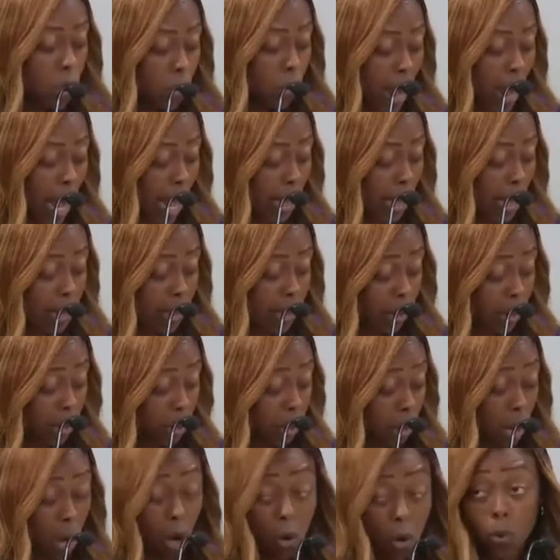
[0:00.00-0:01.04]
a total
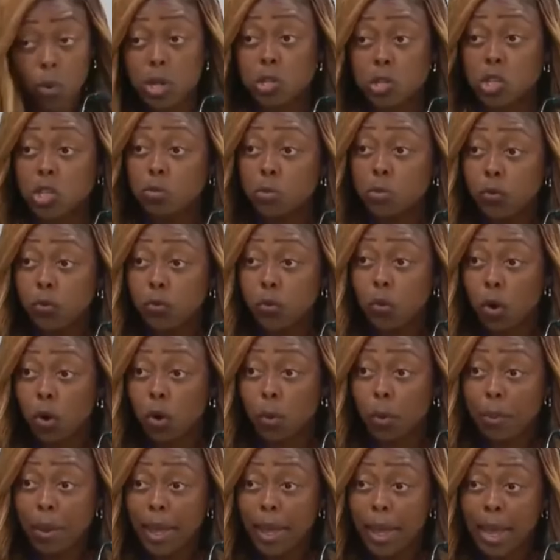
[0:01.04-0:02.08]
blowout. And
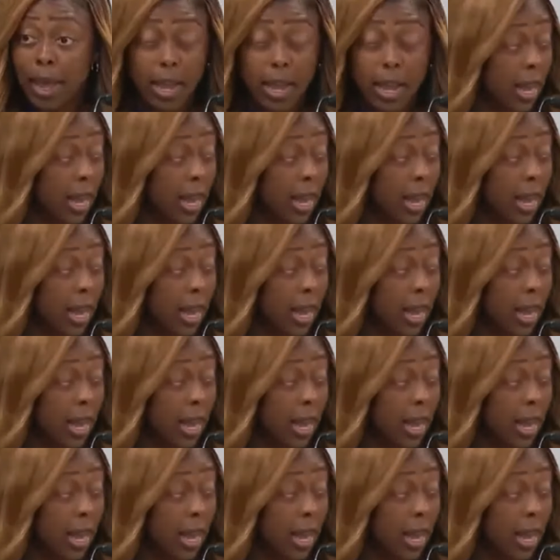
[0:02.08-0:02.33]
still,